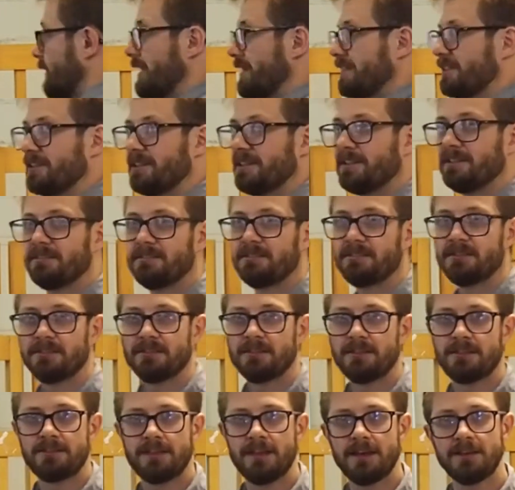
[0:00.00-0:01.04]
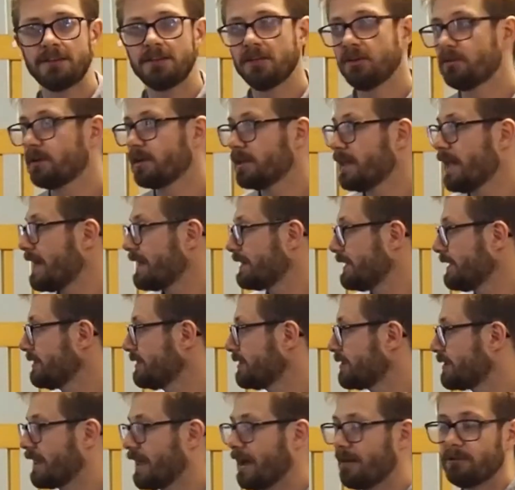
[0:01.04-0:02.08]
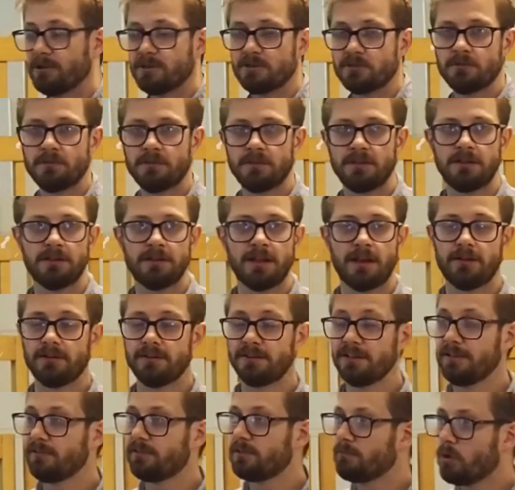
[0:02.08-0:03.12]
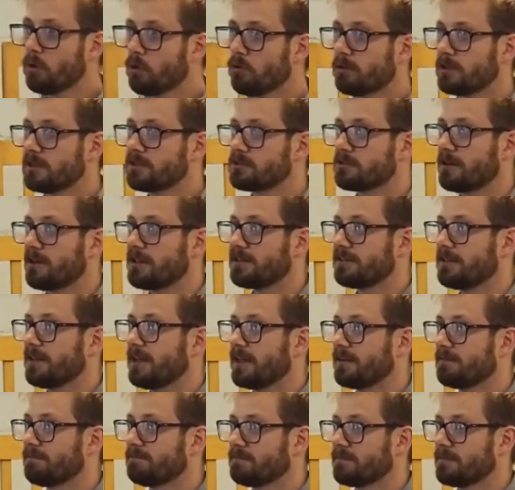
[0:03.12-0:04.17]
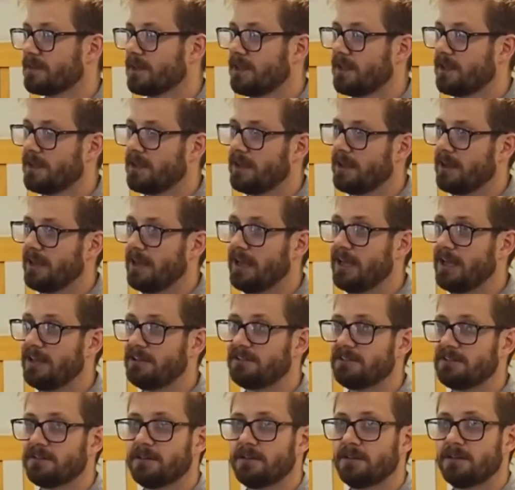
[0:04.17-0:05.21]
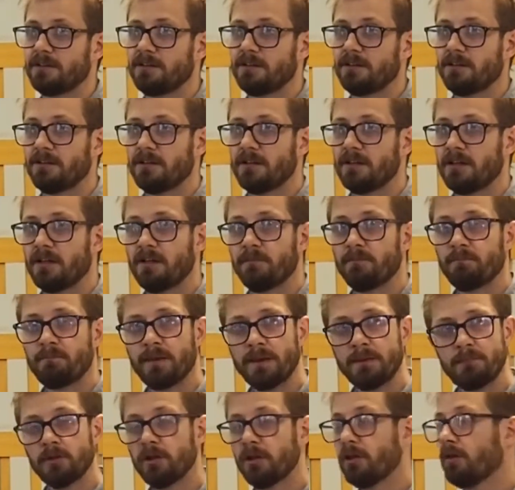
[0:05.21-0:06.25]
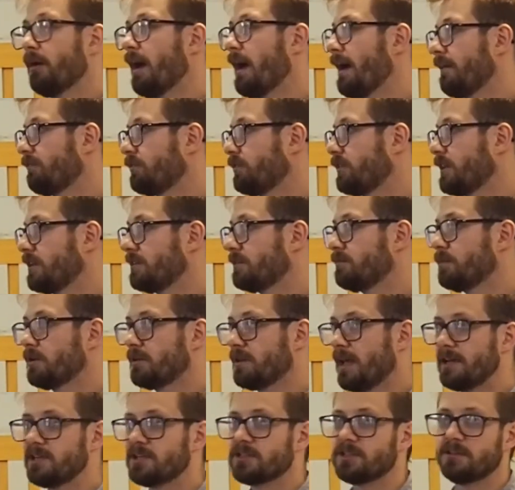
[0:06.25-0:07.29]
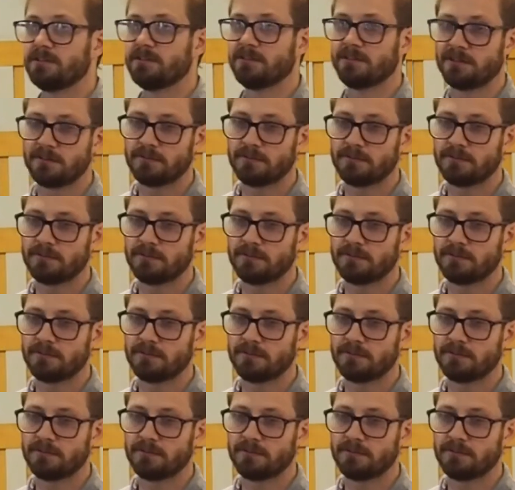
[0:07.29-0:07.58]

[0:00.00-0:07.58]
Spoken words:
then the thing that you can add into that, which is even more interesting, is people who have these mutations.